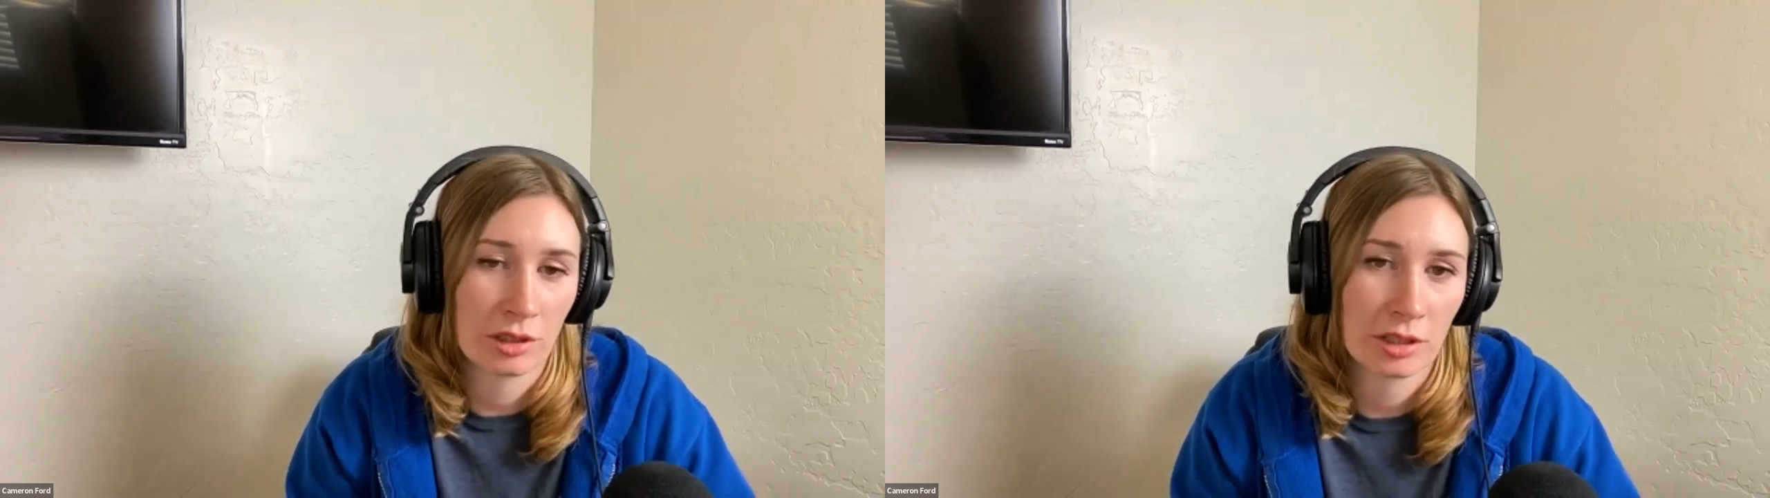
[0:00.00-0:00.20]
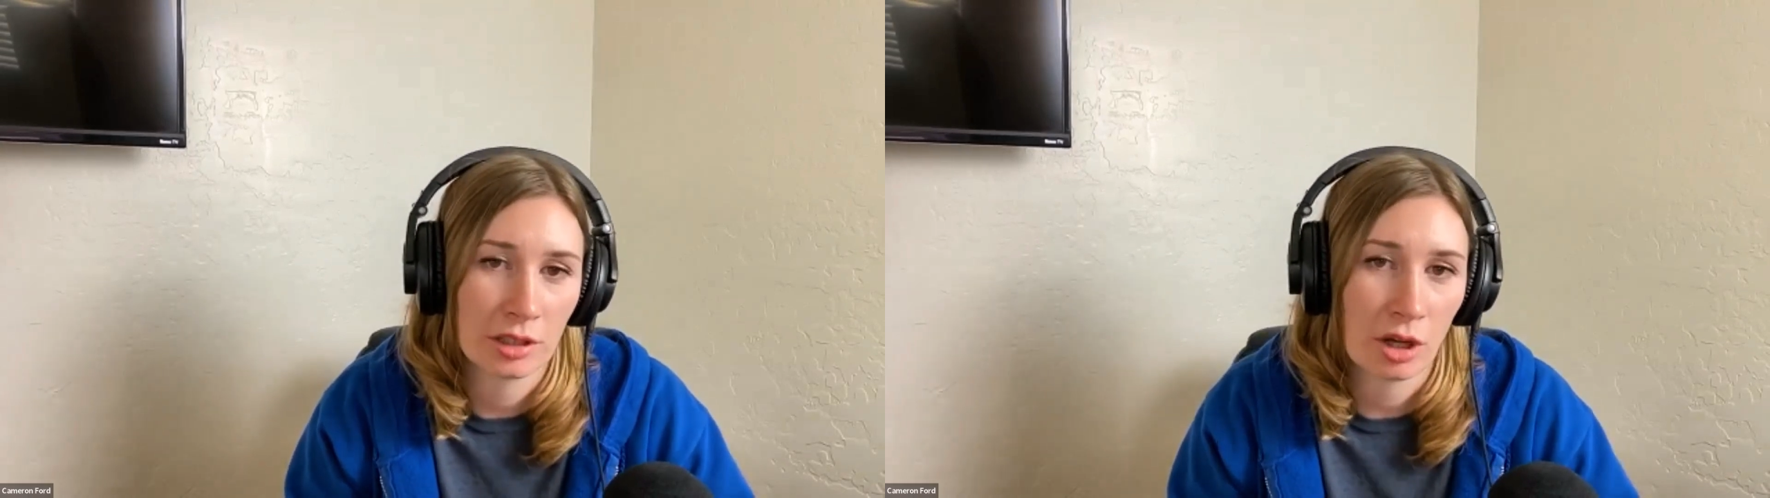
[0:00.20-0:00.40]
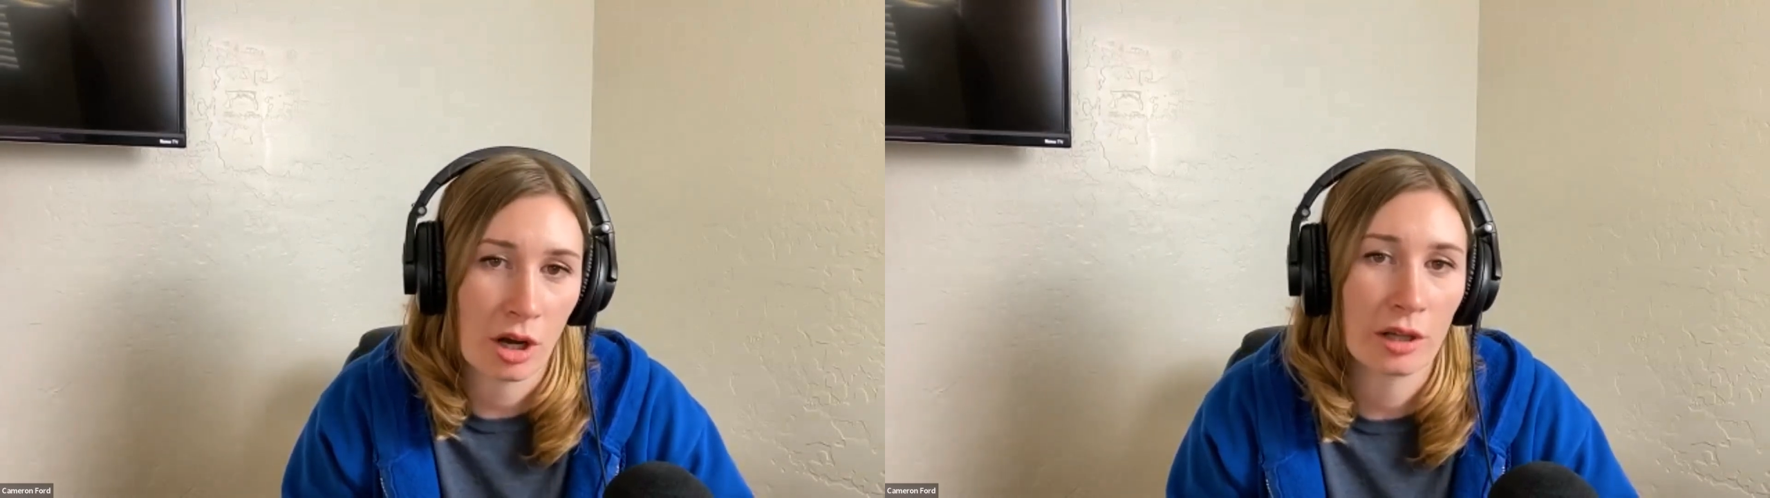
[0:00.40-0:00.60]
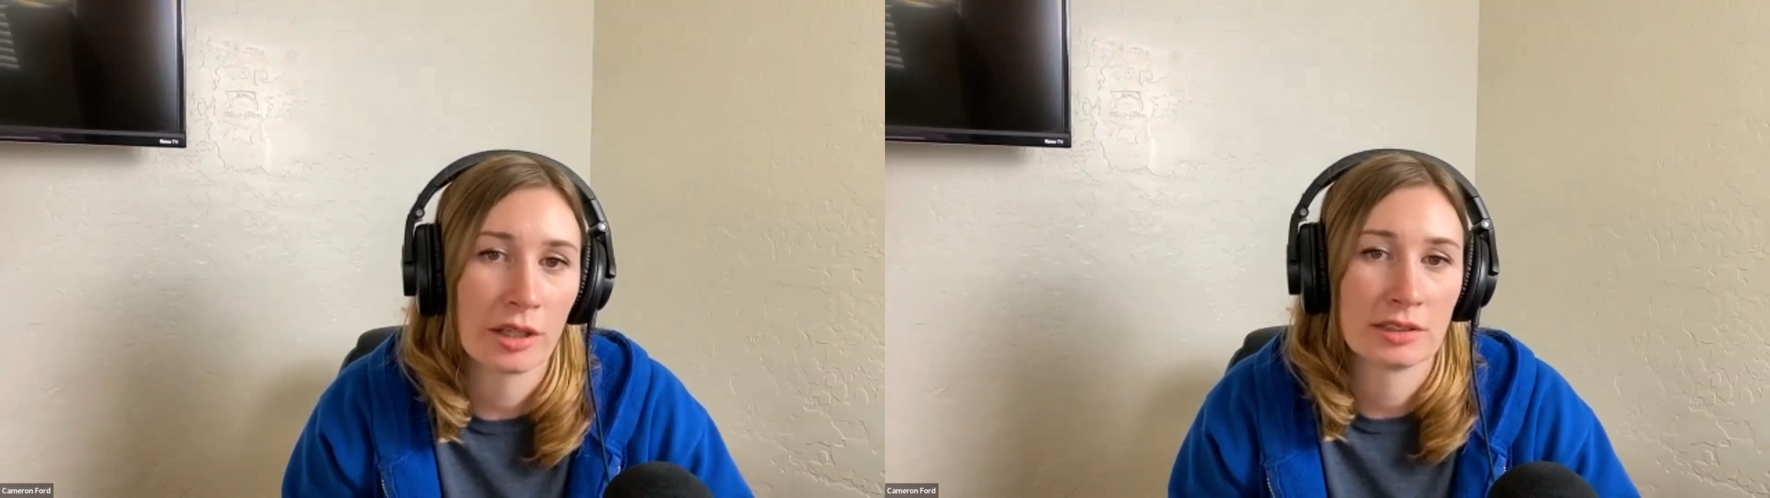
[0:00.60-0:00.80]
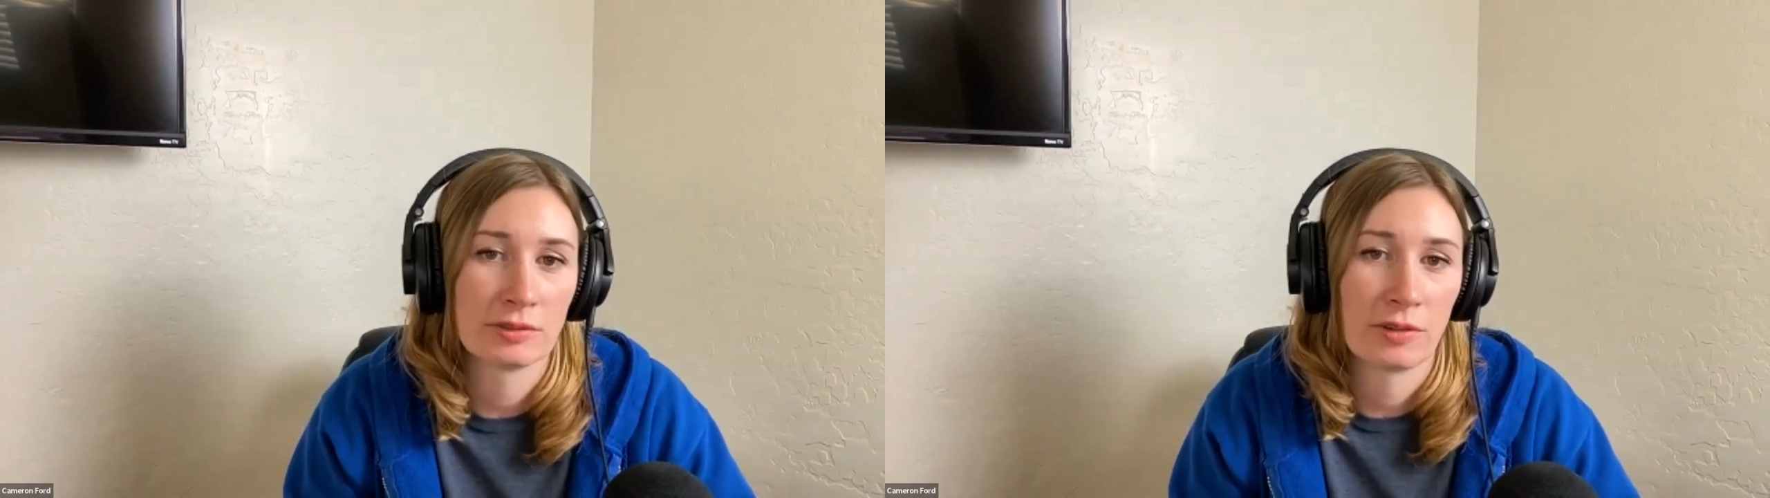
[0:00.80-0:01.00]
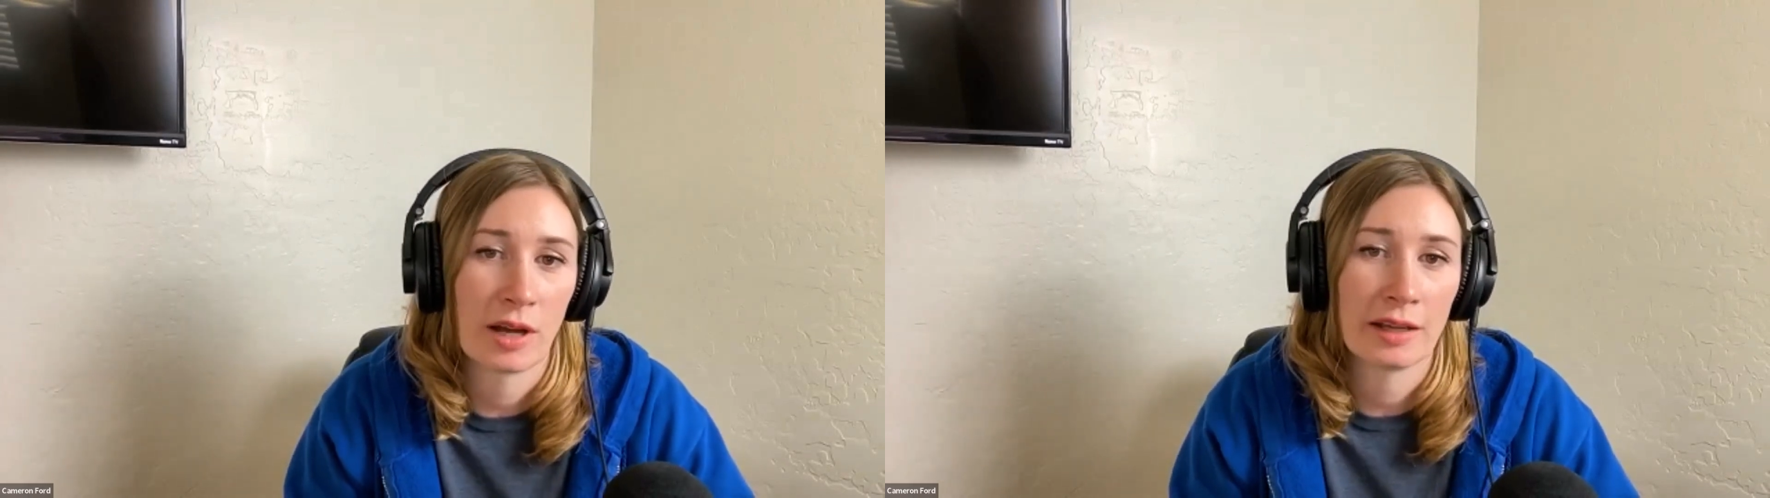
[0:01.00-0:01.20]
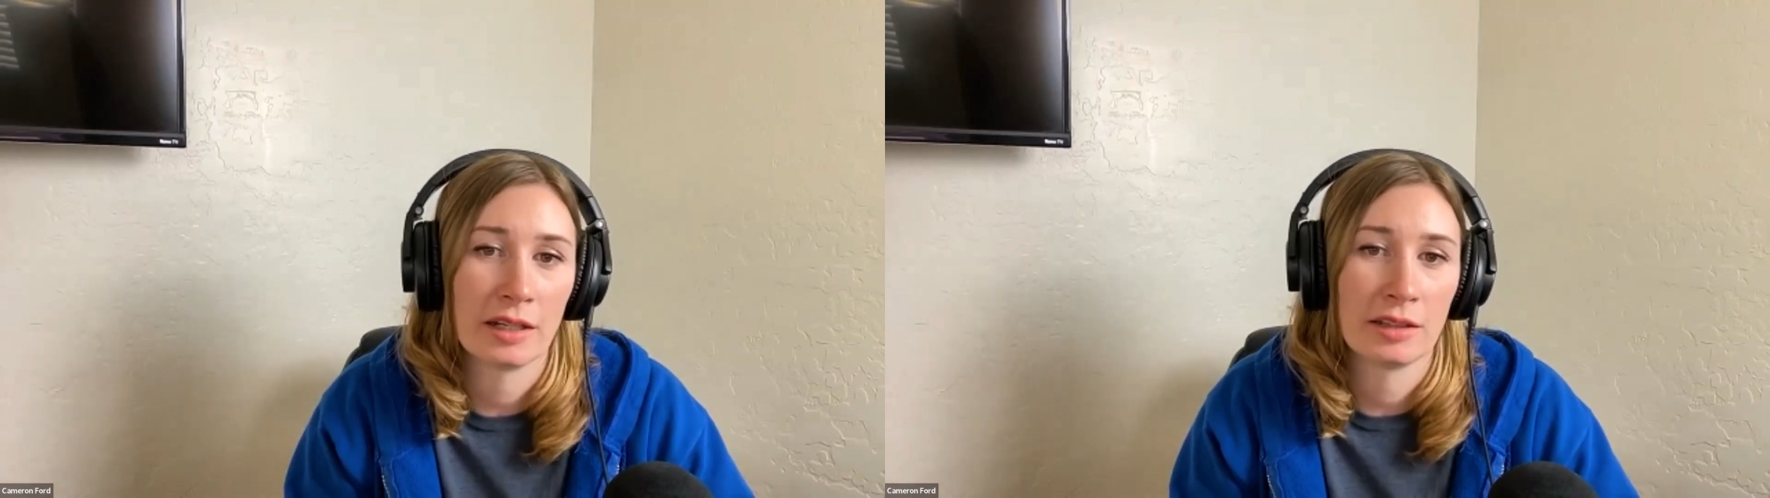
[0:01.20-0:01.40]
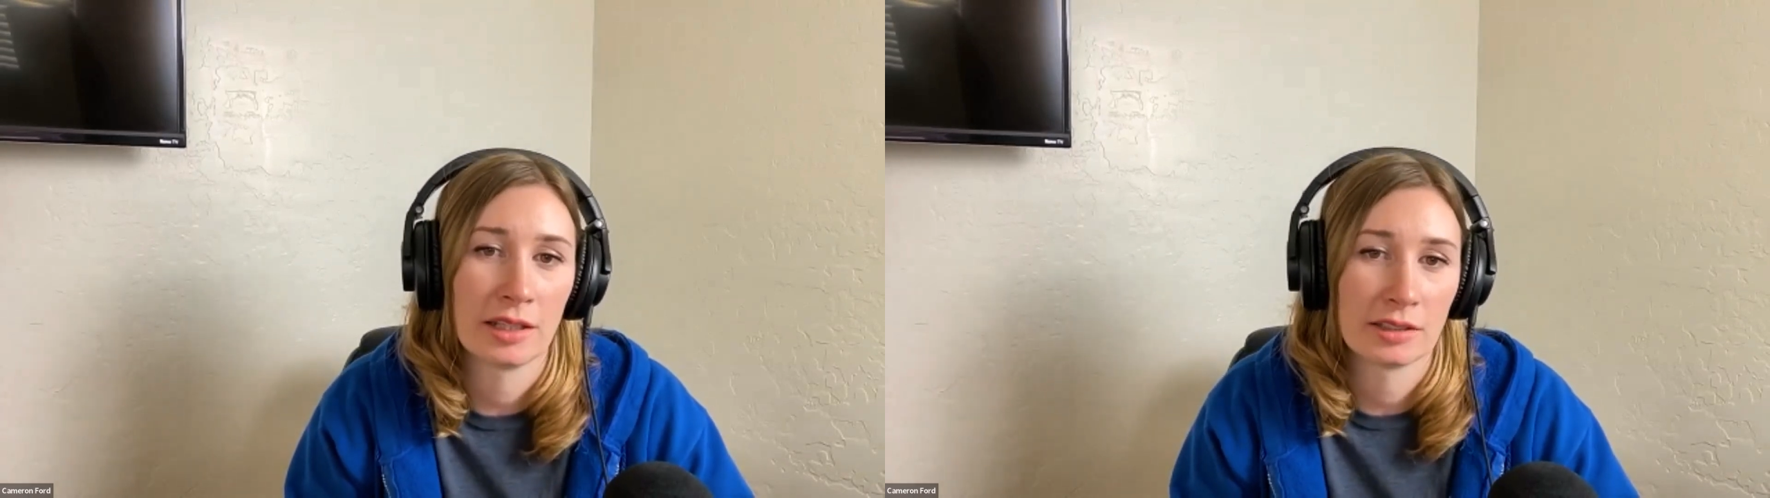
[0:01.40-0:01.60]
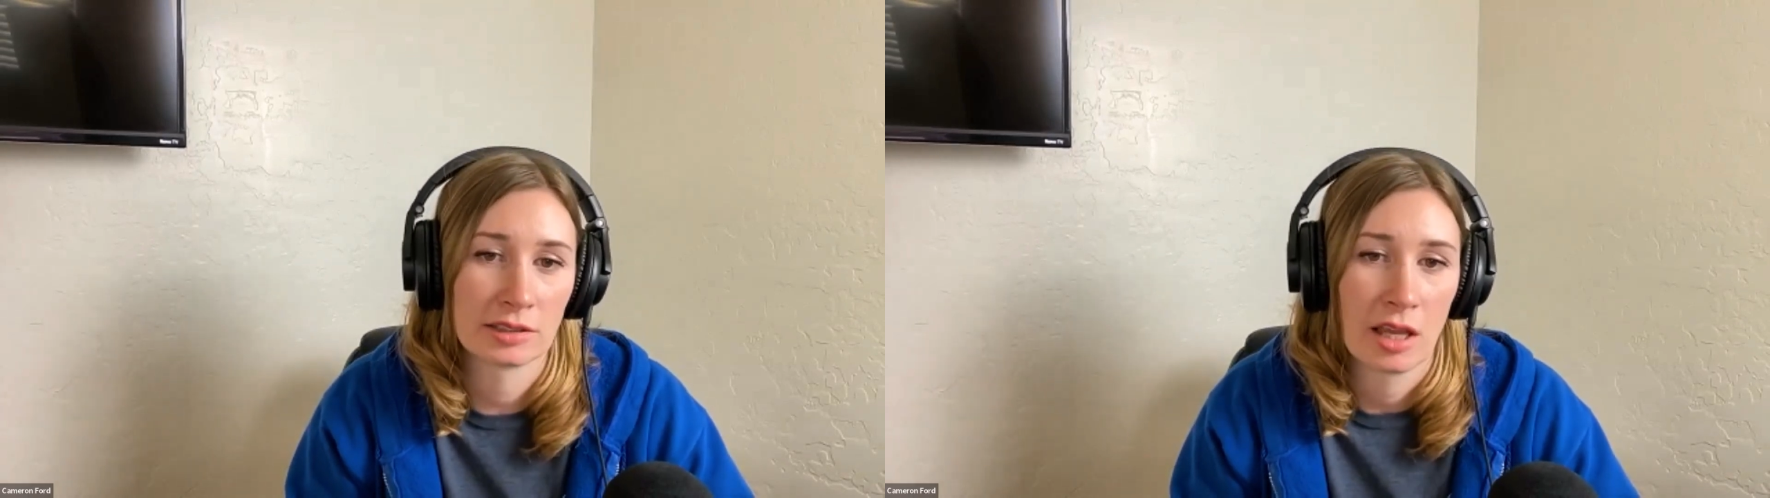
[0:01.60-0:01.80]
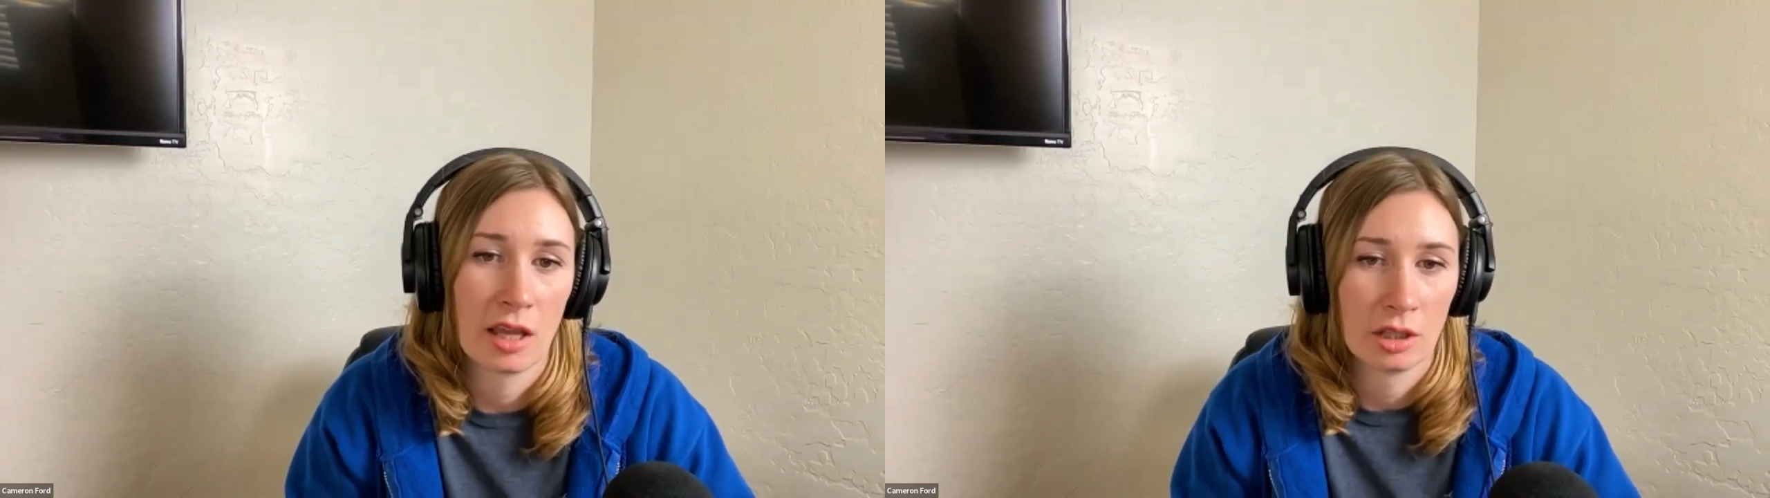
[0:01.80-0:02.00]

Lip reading: that the dog is finding this